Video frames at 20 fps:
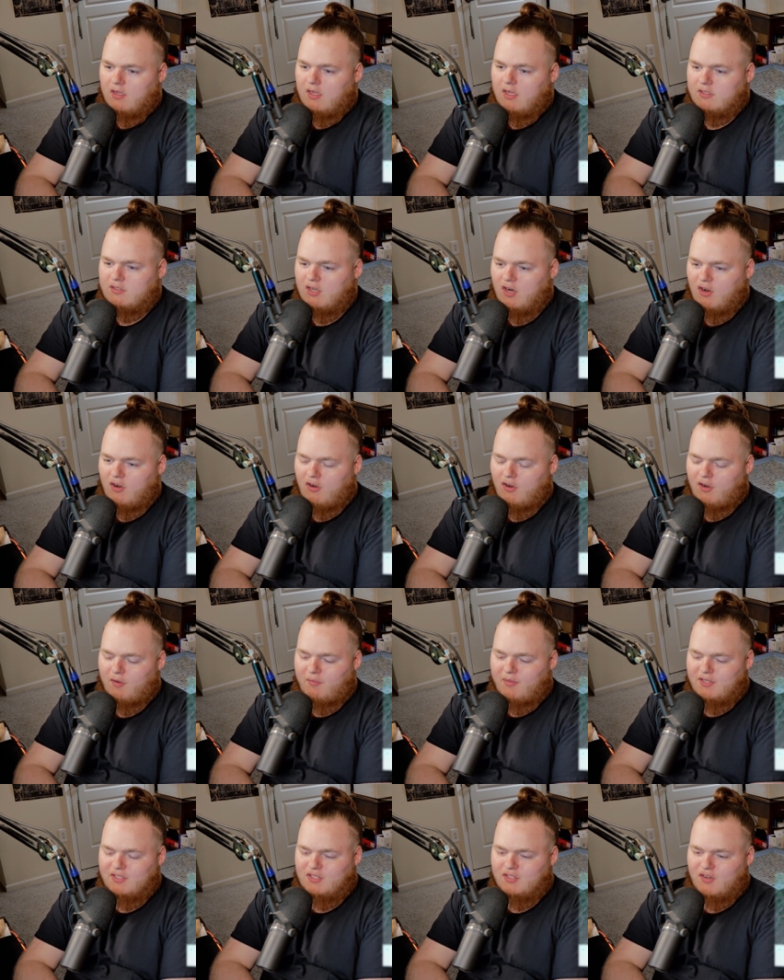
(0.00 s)
It's harder to
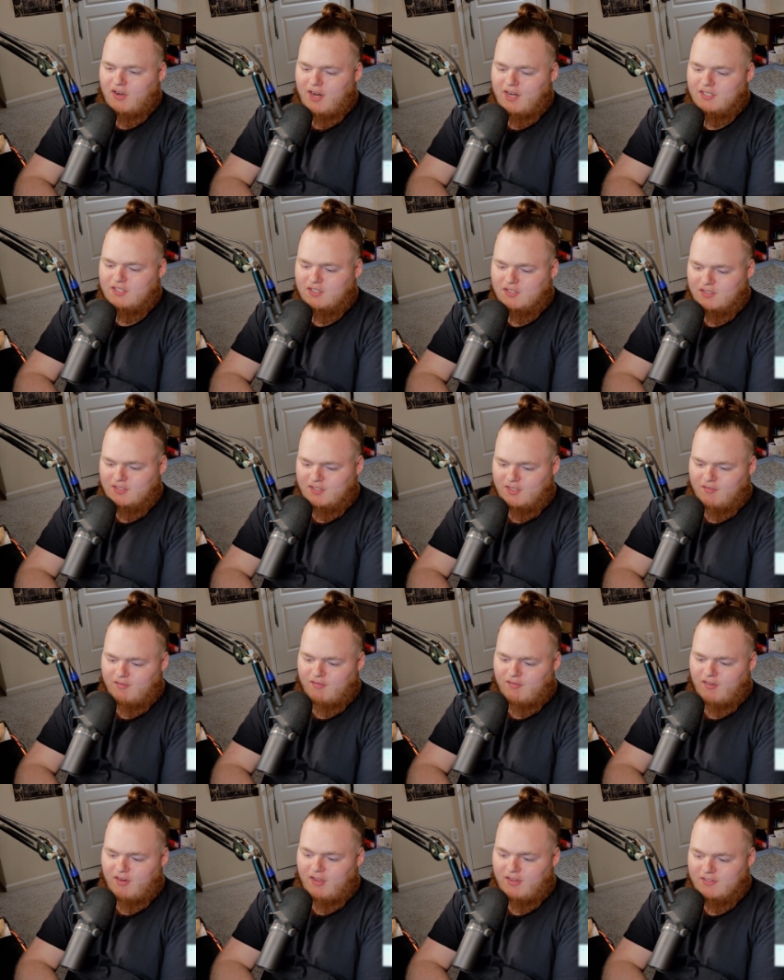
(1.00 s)
be strangers than
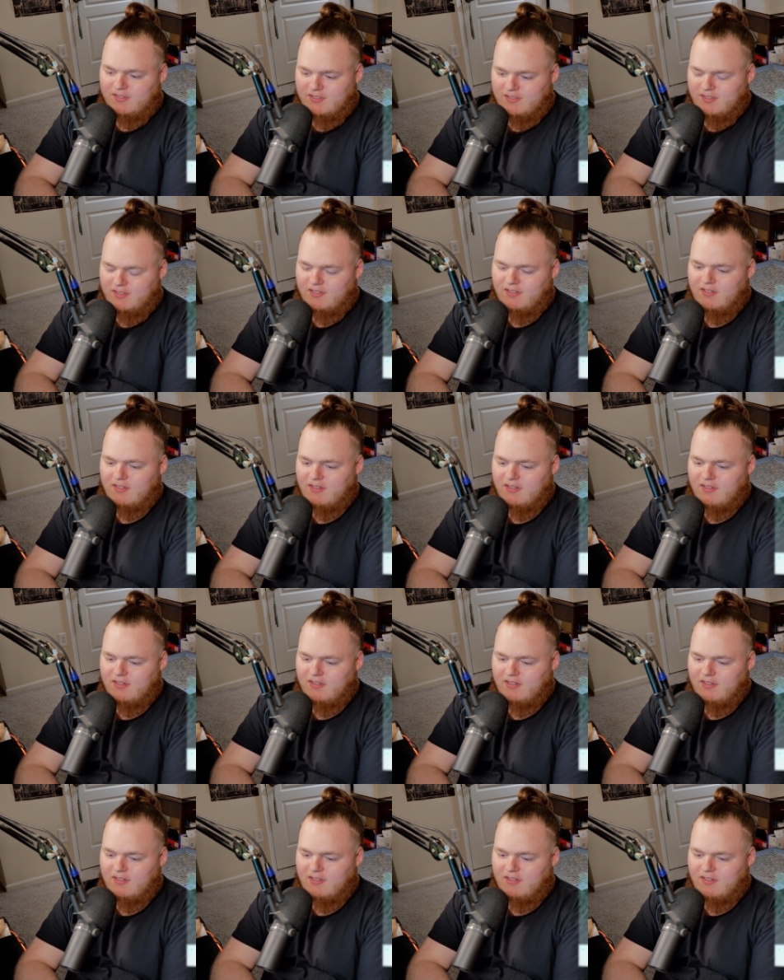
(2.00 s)
friends.